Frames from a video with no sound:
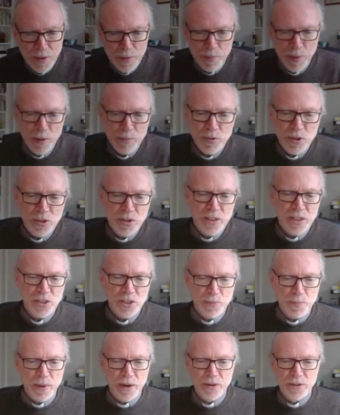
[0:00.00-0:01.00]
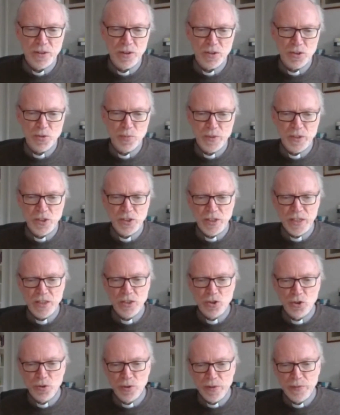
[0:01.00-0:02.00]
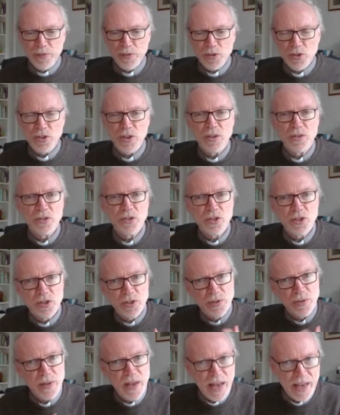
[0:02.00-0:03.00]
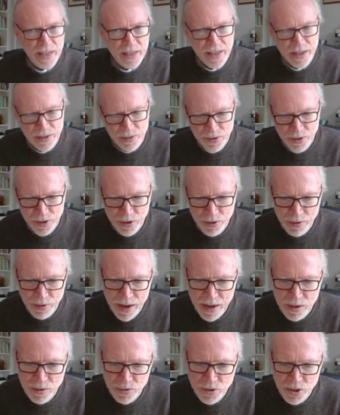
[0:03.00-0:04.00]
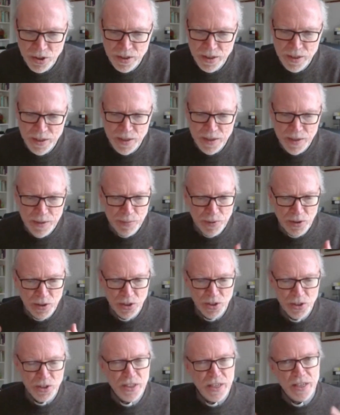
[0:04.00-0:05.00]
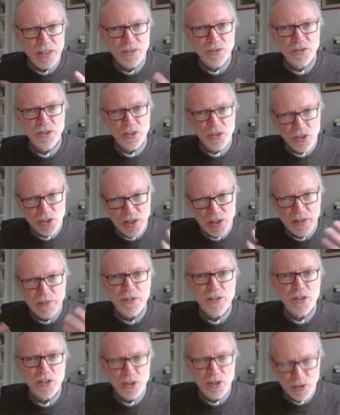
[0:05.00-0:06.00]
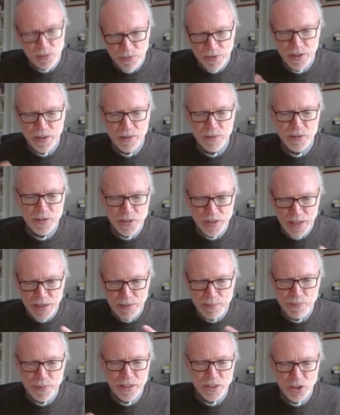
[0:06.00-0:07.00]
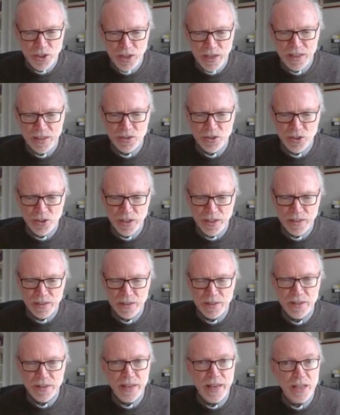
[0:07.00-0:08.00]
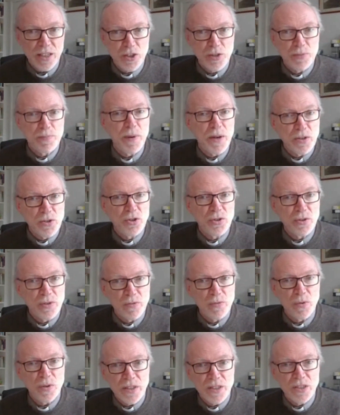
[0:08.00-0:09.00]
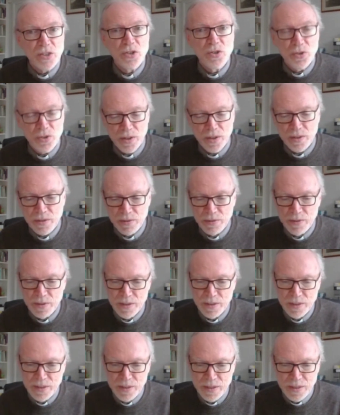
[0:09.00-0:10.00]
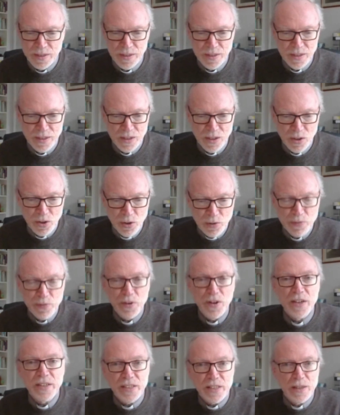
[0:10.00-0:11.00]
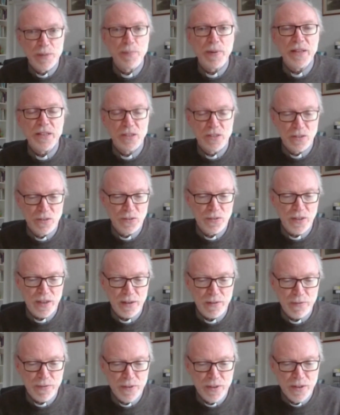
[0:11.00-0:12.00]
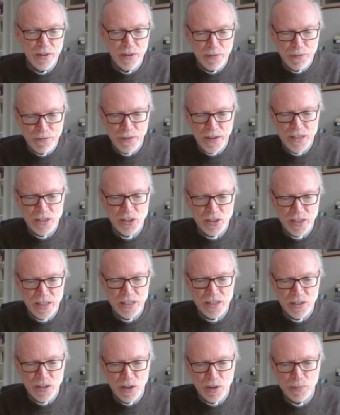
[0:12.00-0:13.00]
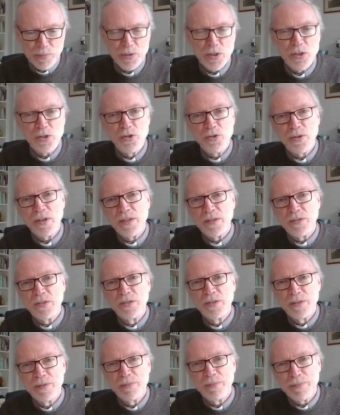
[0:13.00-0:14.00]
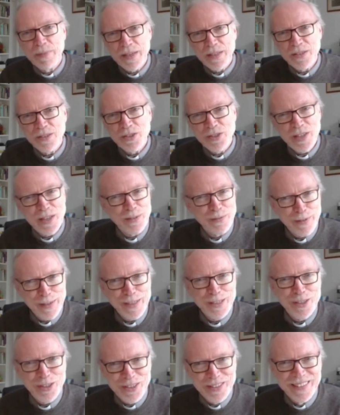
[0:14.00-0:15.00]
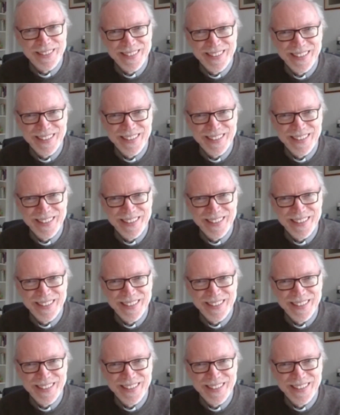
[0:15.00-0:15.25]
Palm Sunday is a paradox. We sing joyful songs to echo the crowd, but lurking under the surface is something deeply challenging, the exposure of what is true. On Good Friday, the penitent thief facing up to truth meant salvation.